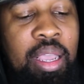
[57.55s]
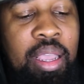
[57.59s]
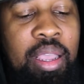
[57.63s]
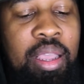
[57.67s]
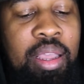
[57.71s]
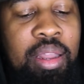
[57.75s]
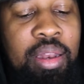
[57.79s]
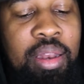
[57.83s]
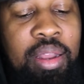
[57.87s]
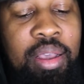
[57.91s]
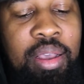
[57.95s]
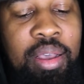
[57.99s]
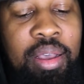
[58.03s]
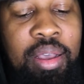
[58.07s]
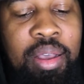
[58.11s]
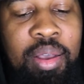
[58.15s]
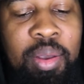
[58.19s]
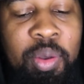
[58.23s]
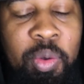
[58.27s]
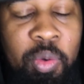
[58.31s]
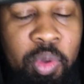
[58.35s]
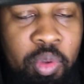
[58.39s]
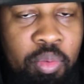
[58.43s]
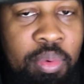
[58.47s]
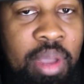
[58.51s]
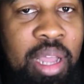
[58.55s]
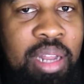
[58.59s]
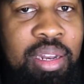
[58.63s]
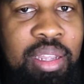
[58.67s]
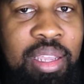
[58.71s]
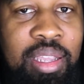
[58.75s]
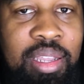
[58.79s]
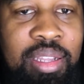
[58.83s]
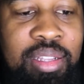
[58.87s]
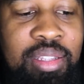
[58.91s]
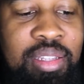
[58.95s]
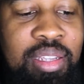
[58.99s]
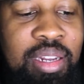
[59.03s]
And uh, we're about to
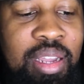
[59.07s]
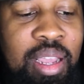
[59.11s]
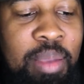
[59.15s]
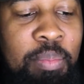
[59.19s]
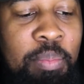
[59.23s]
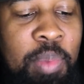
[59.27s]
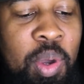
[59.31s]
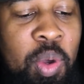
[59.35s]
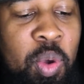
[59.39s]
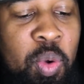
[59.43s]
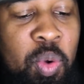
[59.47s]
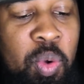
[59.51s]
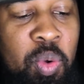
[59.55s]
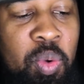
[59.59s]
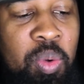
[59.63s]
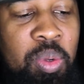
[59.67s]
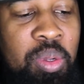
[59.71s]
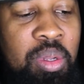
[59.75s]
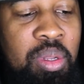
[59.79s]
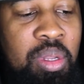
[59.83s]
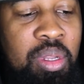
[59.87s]
get into that mode.